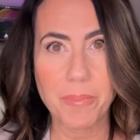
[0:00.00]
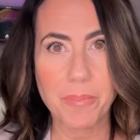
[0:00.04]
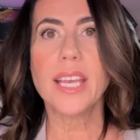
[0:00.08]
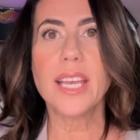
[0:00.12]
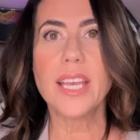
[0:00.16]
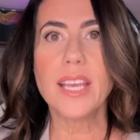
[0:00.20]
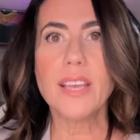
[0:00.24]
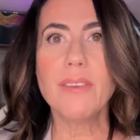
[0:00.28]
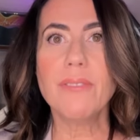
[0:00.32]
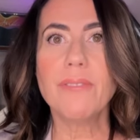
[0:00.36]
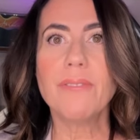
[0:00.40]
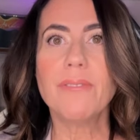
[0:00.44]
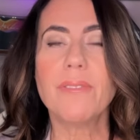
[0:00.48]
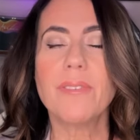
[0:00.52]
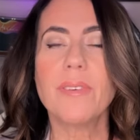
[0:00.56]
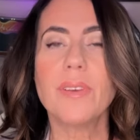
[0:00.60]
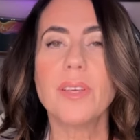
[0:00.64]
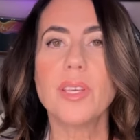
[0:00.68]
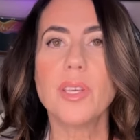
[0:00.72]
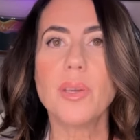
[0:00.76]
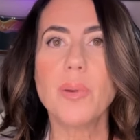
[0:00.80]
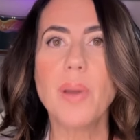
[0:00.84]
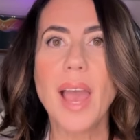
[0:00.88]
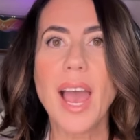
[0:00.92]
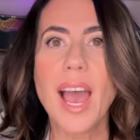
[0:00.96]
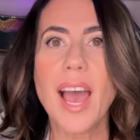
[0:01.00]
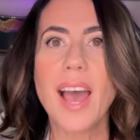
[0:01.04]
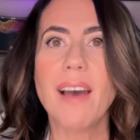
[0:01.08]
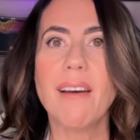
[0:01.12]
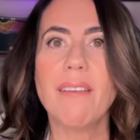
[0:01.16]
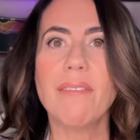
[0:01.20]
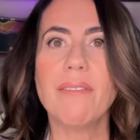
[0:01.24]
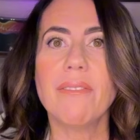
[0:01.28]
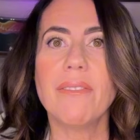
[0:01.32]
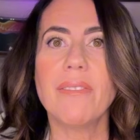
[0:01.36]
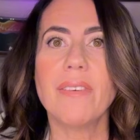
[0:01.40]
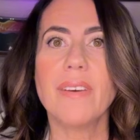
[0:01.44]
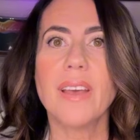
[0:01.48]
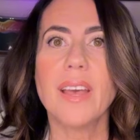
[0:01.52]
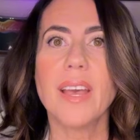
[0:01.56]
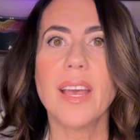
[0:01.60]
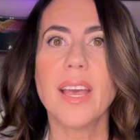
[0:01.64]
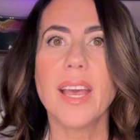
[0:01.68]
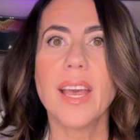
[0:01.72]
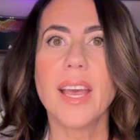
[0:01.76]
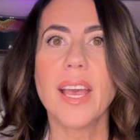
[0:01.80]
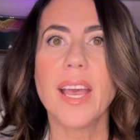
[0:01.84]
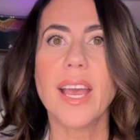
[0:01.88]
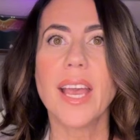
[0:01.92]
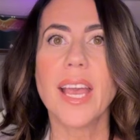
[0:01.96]
If you have
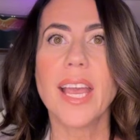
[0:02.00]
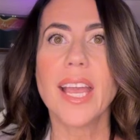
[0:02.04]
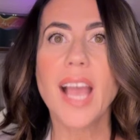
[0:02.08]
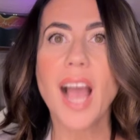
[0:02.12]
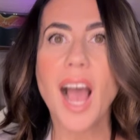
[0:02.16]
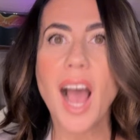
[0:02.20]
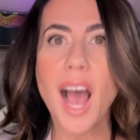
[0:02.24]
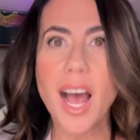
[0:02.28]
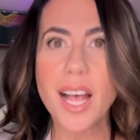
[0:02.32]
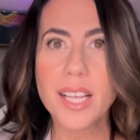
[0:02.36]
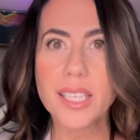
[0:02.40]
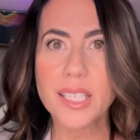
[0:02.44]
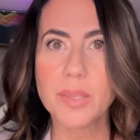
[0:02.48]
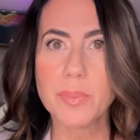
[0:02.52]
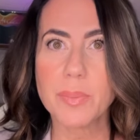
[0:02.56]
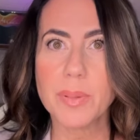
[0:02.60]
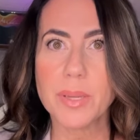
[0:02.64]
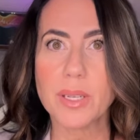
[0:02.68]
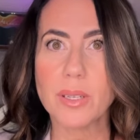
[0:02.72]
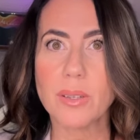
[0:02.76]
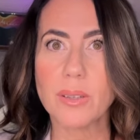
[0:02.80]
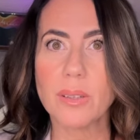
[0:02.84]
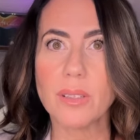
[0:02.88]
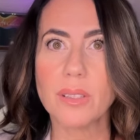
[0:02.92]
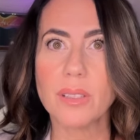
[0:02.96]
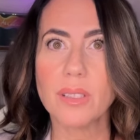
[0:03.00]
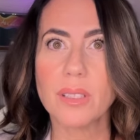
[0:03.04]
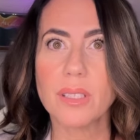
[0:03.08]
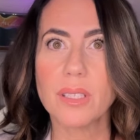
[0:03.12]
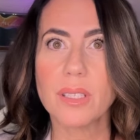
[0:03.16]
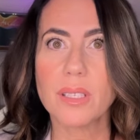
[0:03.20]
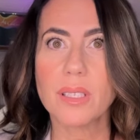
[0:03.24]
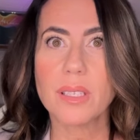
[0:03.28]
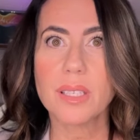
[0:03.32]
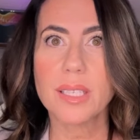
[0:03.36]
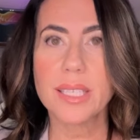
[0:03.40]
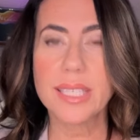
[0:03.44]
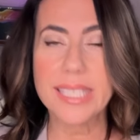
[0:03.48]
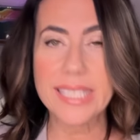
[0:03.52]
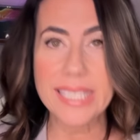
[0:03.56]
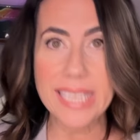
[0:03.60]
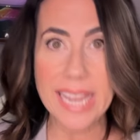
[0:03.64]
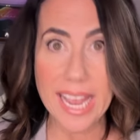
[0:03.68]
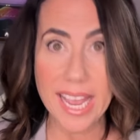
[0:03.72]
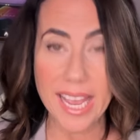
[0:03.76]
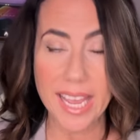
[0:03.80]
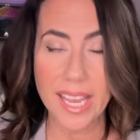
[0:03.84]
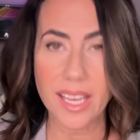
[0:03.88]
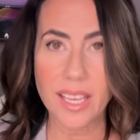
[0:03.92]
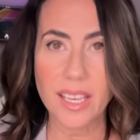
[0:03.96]
a hospital
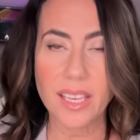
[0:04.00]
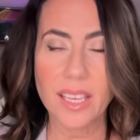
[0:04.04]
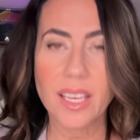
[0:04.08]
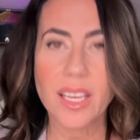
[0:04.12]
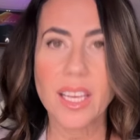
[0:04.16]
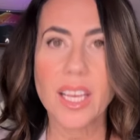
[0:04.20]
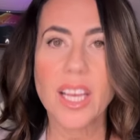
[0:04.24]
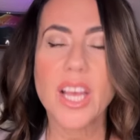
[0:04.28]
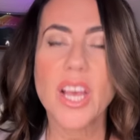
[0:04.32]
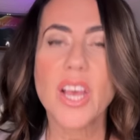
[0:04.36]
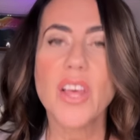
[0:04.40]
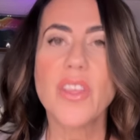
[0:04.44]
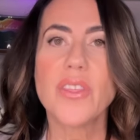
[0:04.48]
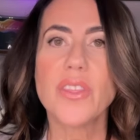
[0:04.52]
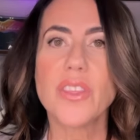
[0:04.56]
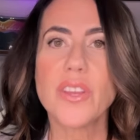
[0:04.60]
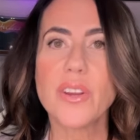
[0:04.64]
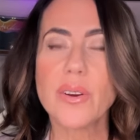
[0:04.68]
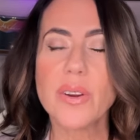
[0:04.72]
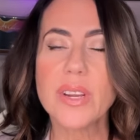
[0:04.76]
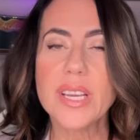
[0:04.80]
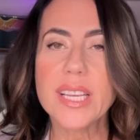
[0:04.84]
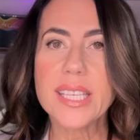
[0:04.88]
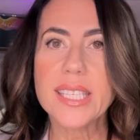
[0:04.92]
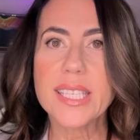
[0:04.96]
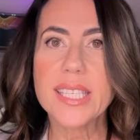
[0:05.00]
stay, there